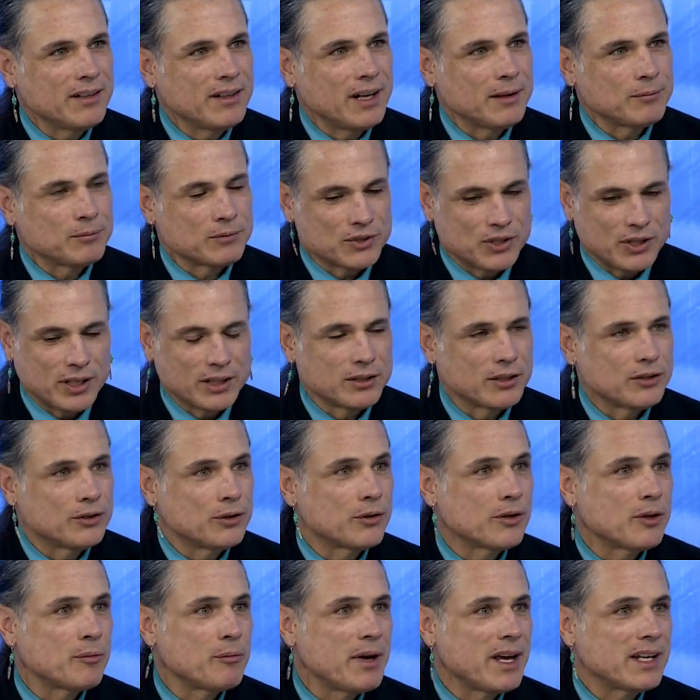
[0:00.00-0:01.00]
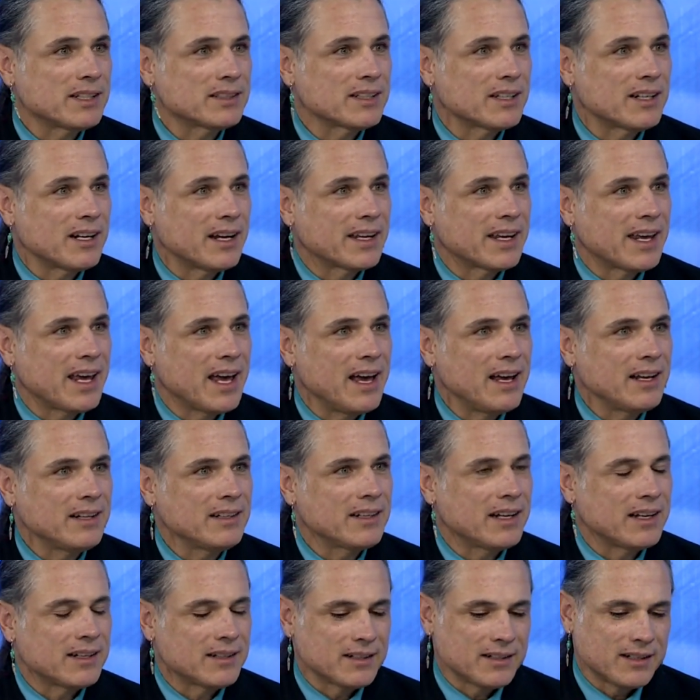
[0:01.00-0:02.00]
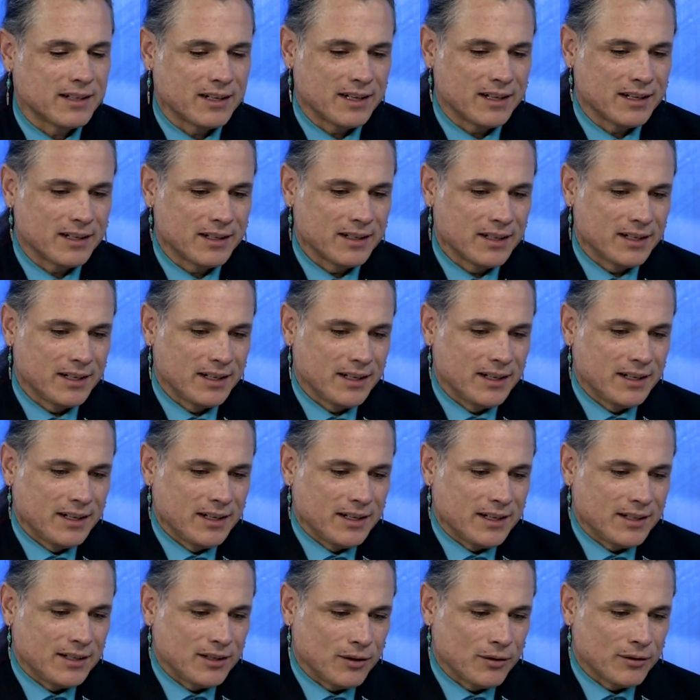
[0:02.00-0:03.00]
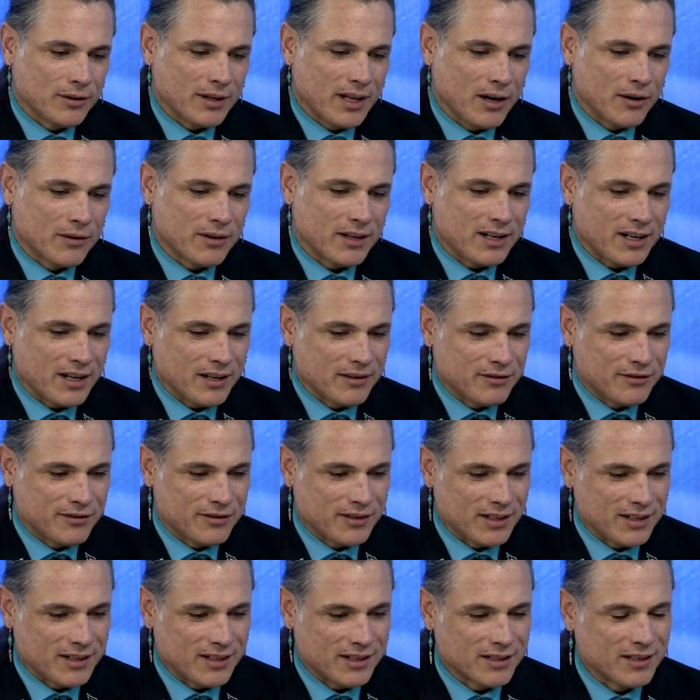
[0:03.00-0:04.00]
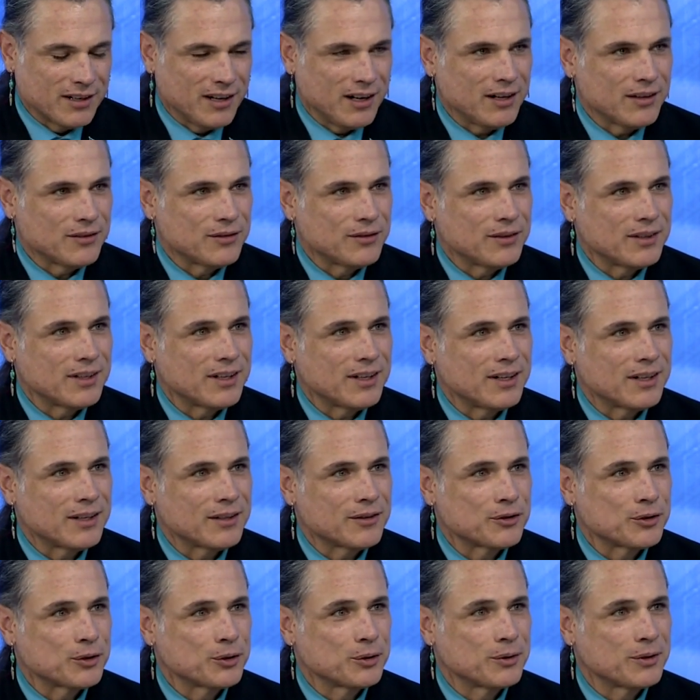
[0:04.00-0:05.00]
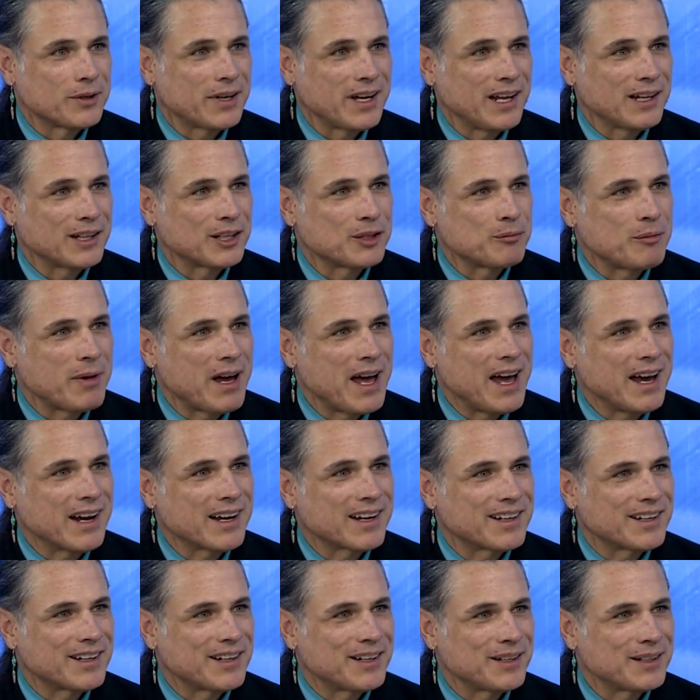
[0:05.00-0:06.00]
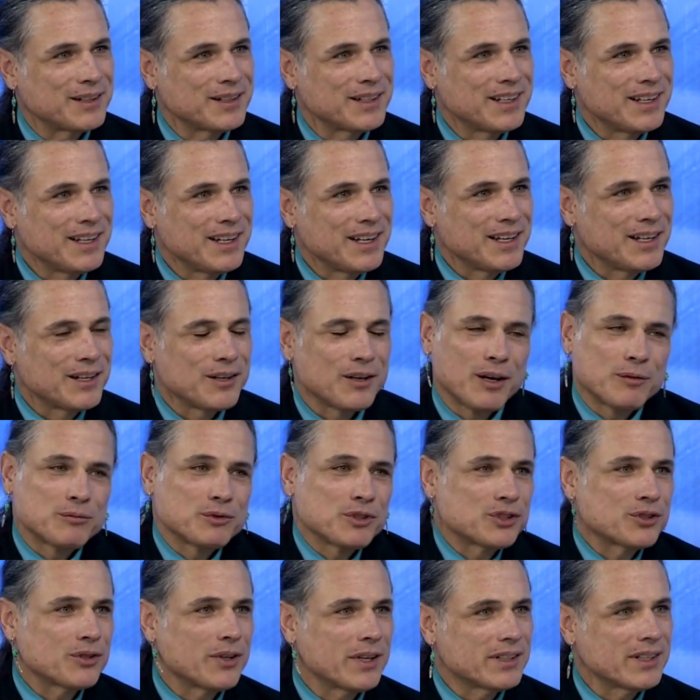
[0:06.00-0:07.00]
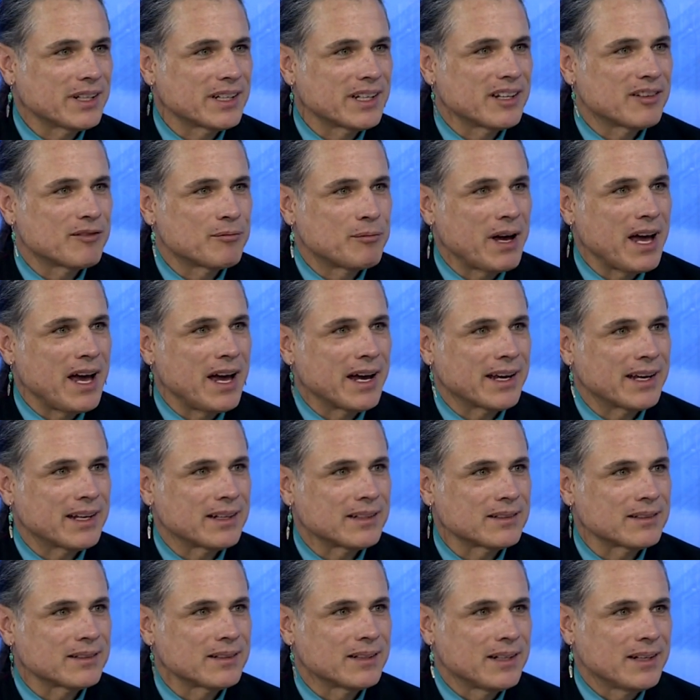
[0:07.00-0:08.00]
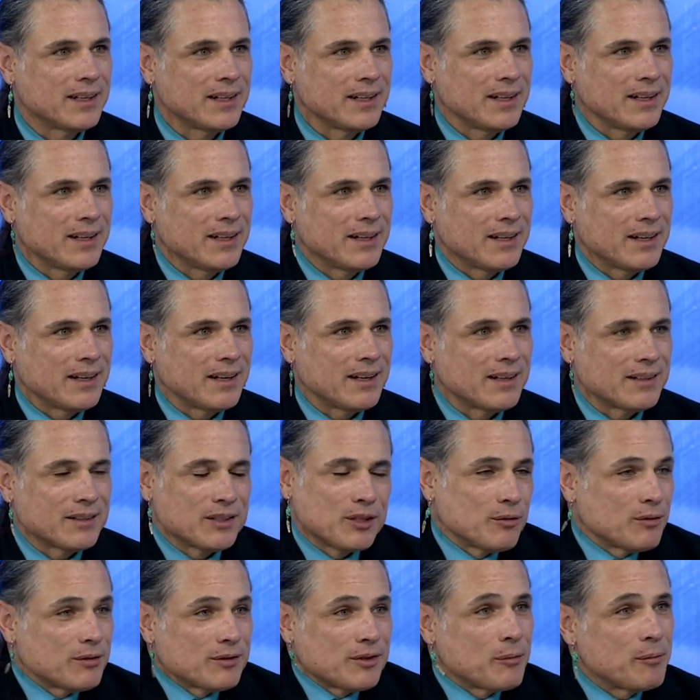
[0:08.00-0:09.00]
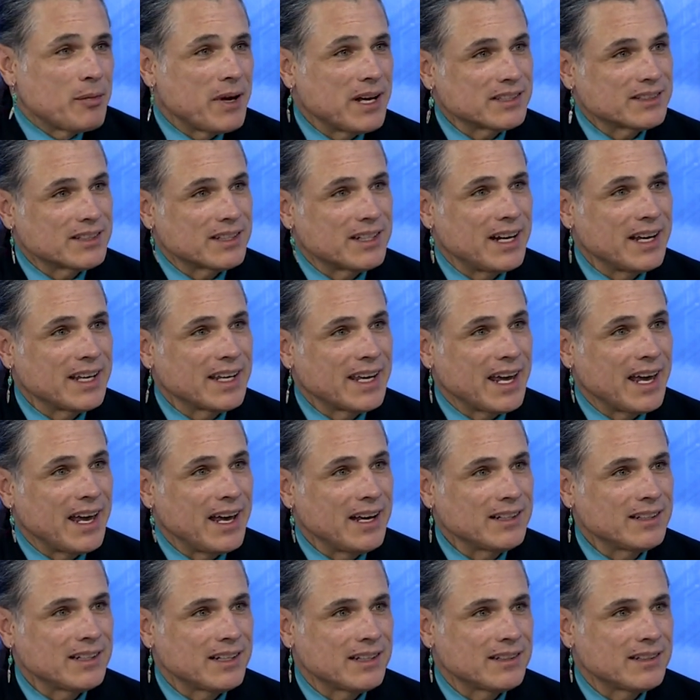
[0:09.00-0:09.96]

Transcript: I'm trying to do the best that I can, and you know, now that I've gone through hell and back, you know, I'm just trying to give back and the best that I can.